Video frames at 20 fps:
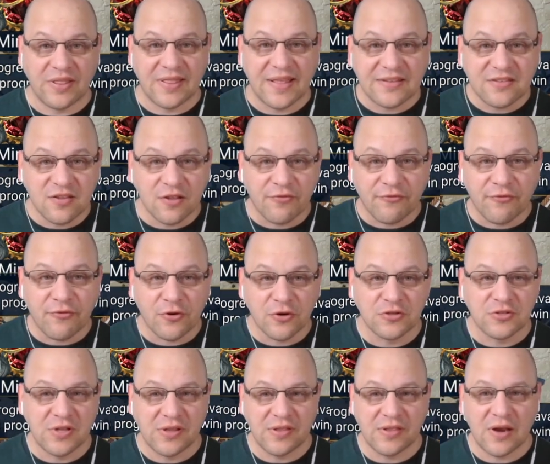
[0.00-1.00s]
That's the first
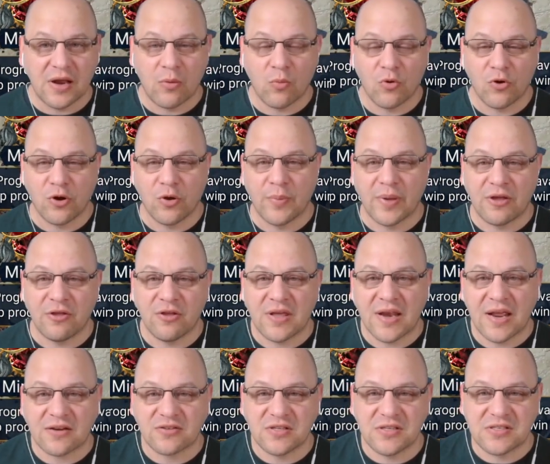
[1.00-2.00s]
thing that I worry about. You can
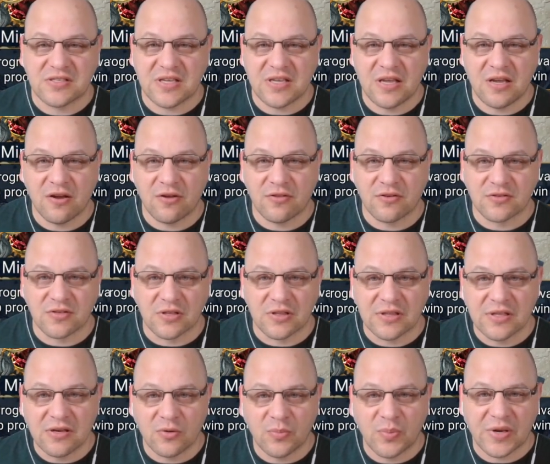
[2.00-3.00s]
actually see here there's a
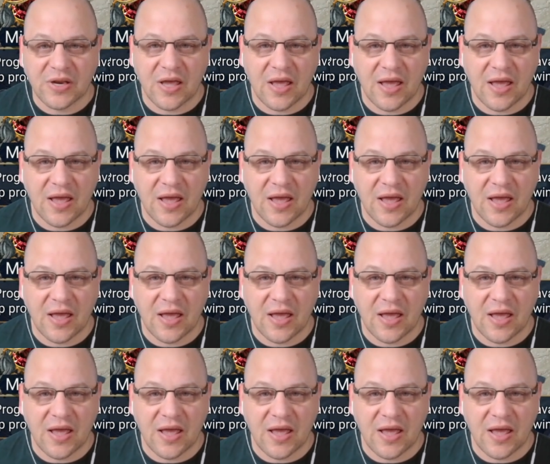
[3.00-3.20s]
little bit of